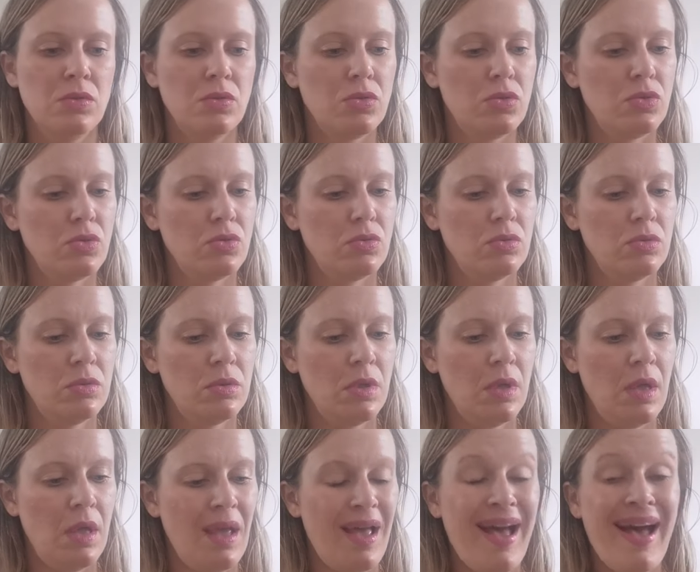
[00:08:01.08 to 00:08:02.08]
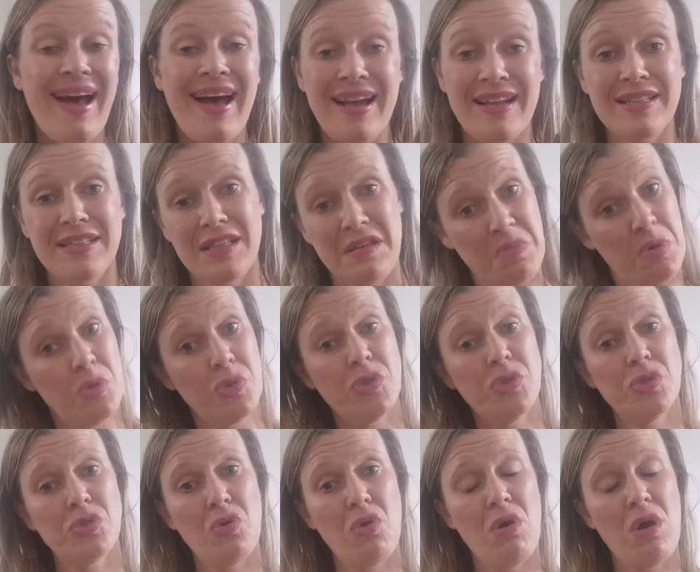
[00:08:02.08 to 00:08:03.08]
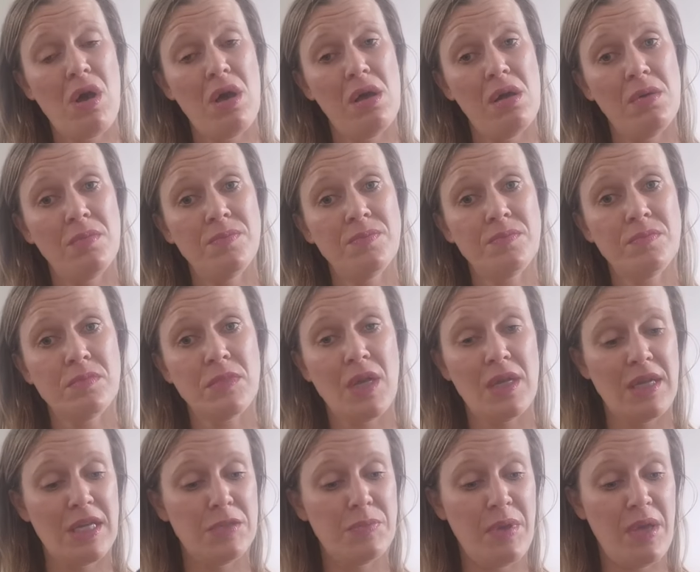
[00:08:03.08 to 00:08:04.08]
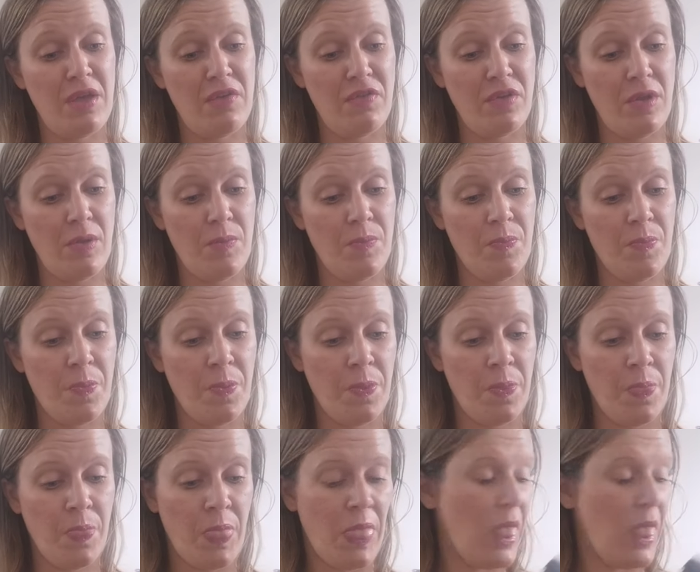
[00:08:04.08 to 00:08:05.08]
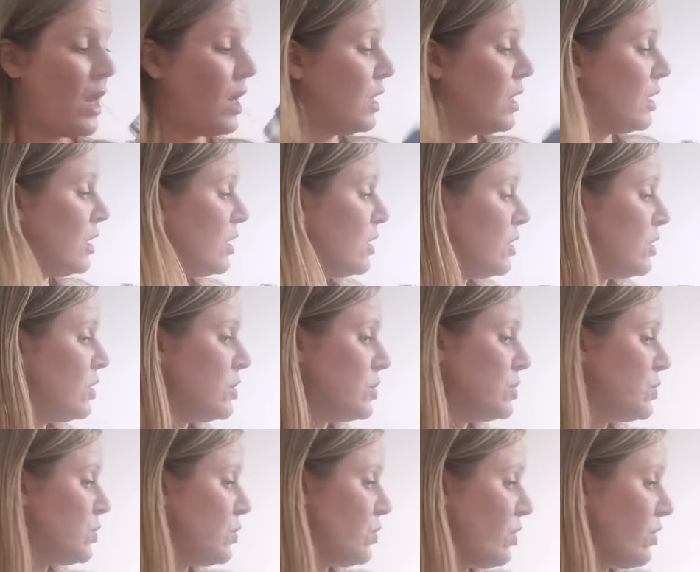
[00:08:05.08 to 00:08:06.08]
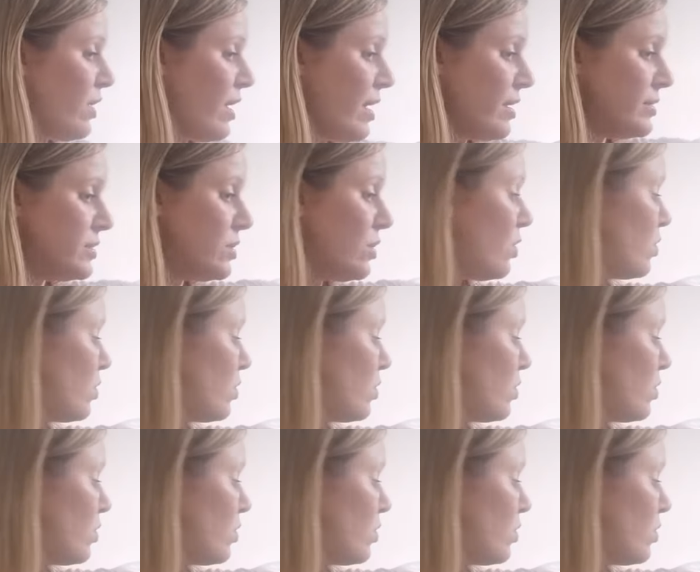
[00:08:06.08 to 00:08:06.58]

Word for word: So, and the emulsion's got a an SPF in it. So that's